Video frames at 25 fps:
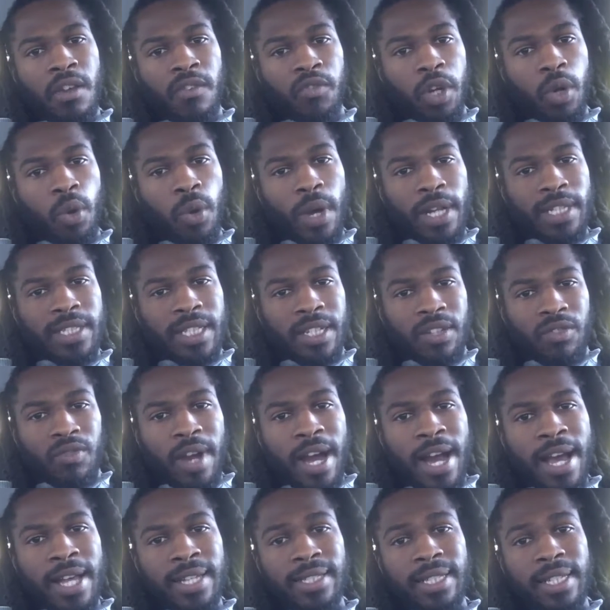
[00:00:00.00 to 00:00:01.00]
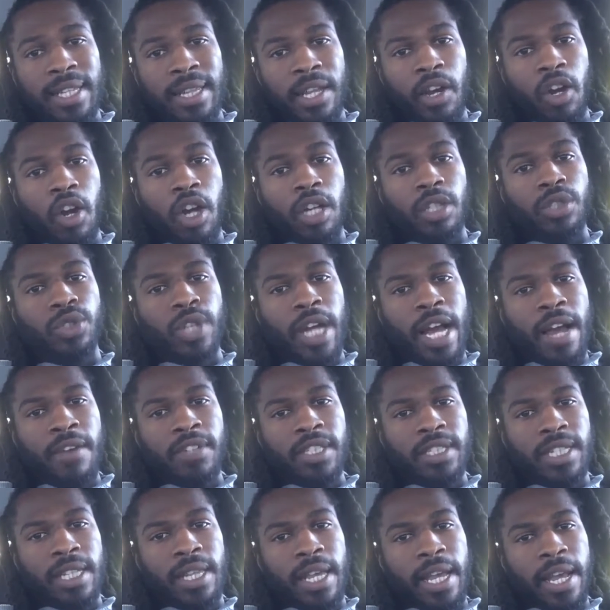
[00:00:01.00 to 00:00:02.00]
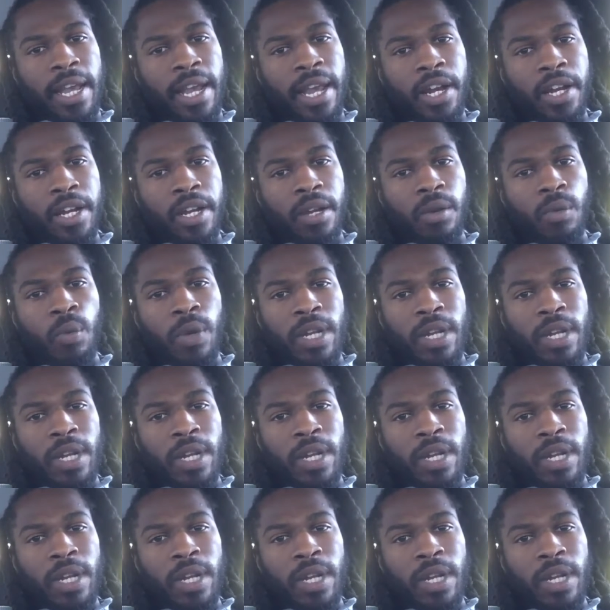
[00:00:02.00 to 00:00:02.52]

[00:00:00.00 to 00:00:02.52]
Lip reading: requesting rides than there are drivers in the area,